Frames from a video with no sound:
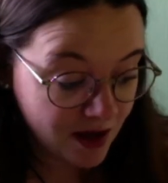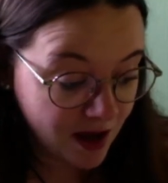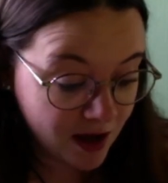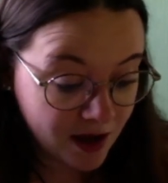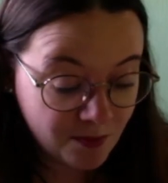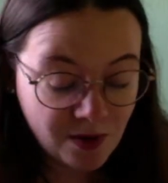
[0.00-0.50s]

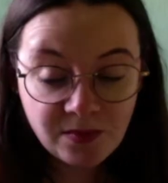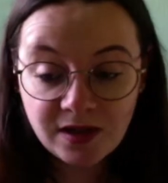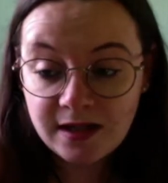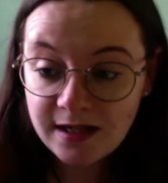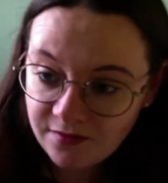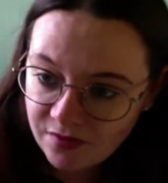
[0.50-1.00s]
Um, I'm going
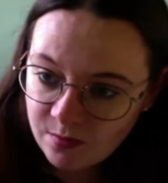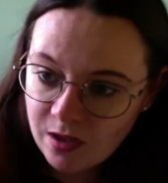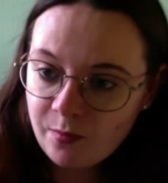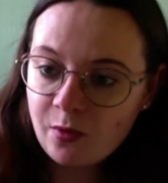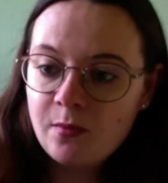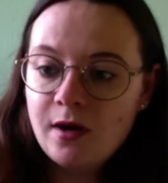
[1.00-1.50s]
to leave them
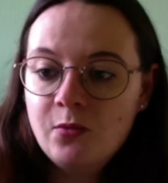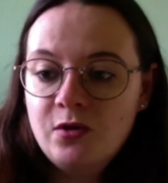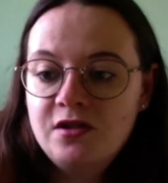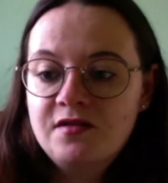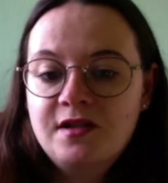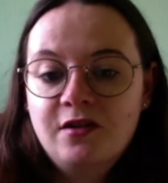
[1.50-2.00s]
up on my
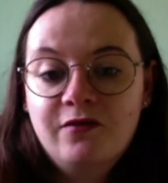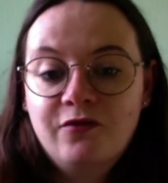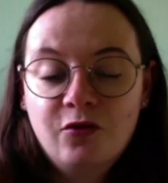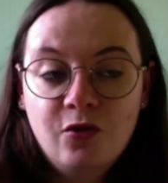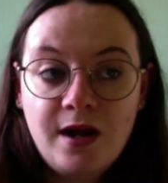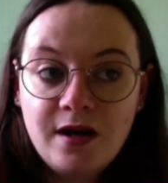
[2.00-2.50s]
windowsill
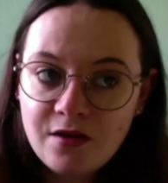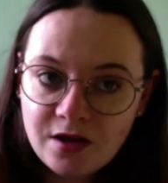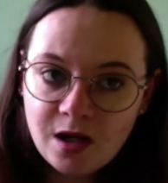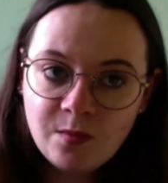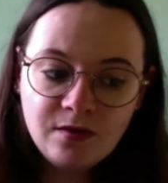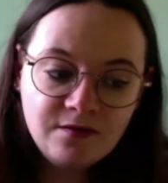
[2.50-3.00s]
for another
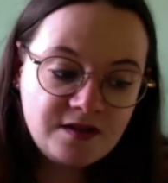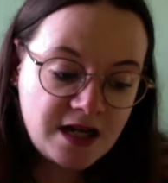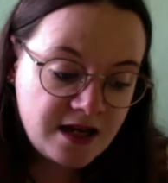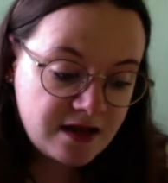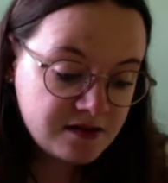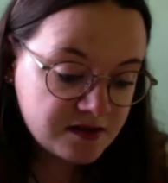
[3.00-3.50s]
couple of
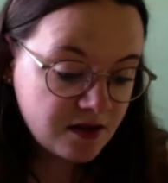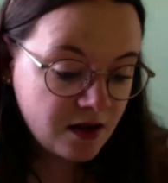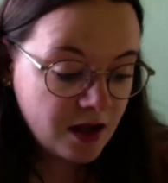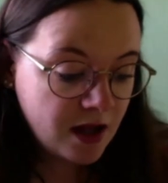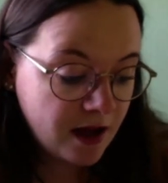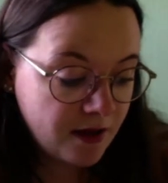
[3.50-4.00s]
days
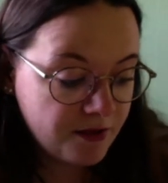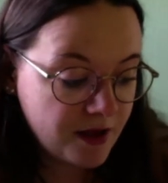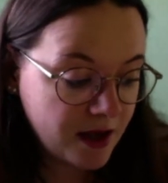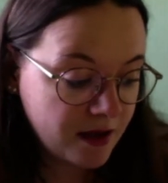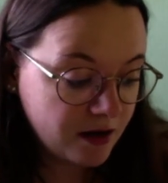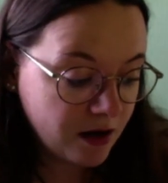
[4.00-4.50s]
and
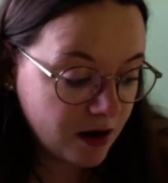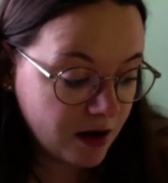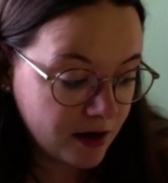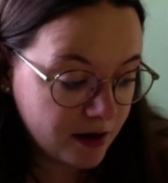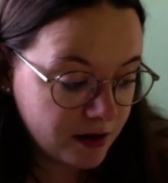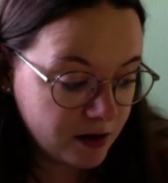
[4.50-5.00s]
then
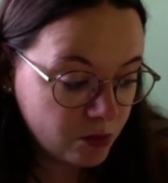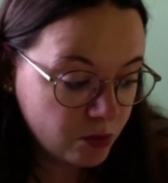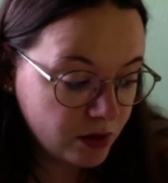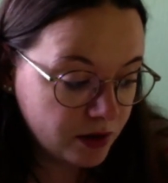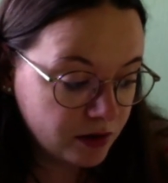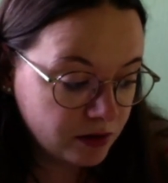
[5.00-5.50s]
I
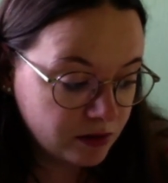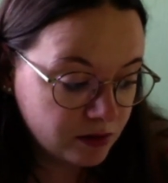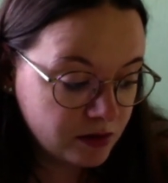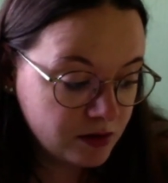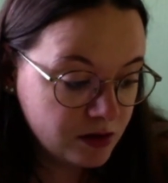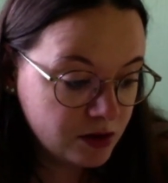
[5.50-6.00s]
will
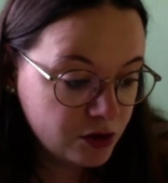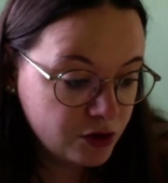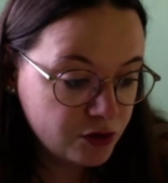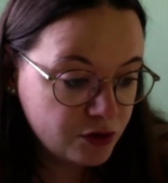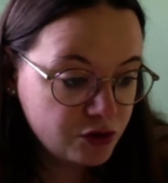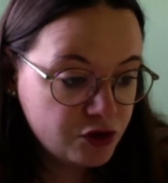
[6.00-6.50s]

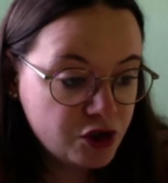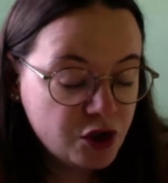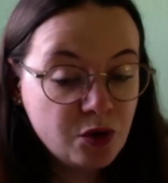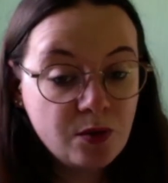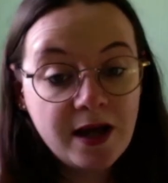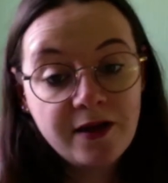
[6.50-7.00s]

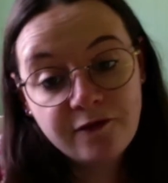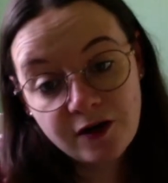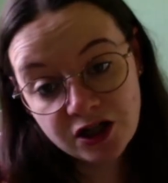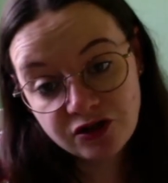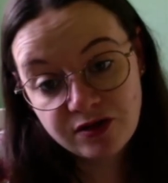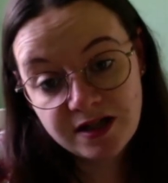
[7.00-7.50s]
do a
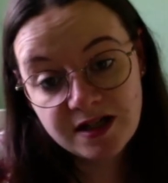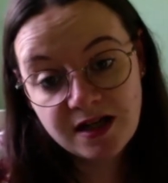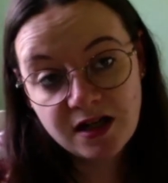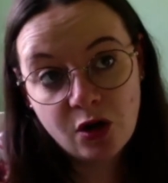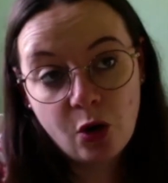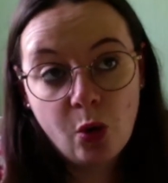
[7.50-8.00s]
fresh
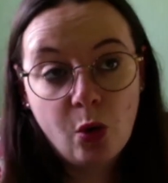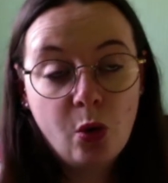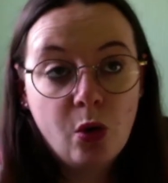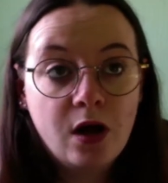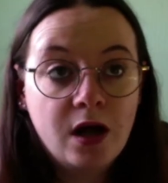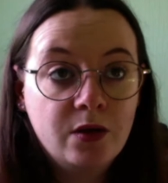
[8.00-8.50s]
reading
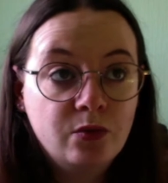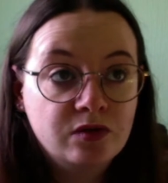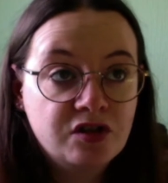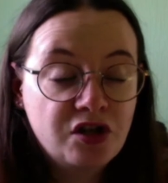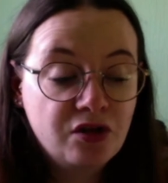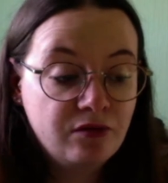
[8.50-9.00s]
or I will
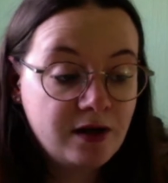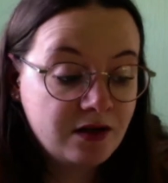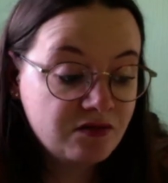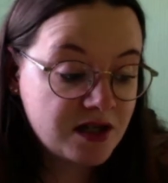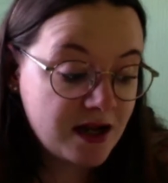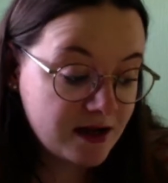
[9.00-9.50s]
turn
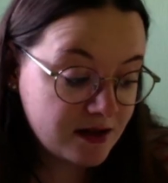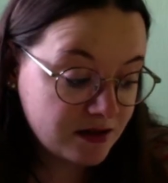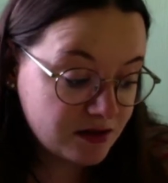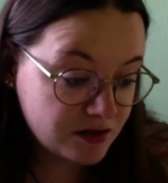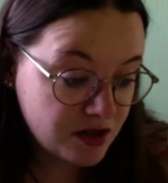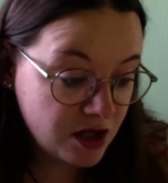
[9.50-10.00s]
around and